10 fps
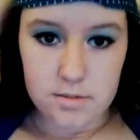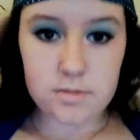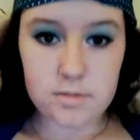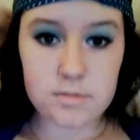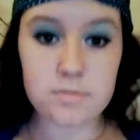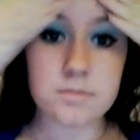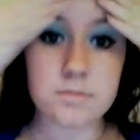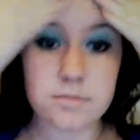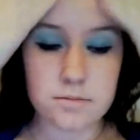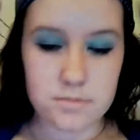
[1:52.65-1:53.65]

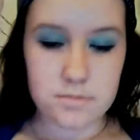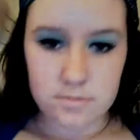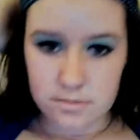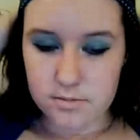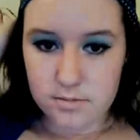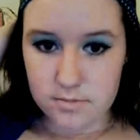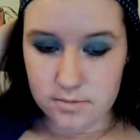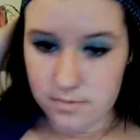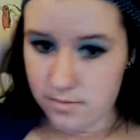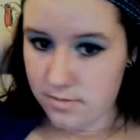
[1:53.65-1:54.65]

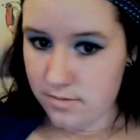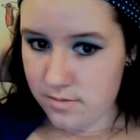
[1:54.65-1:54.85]
Nobody speaks.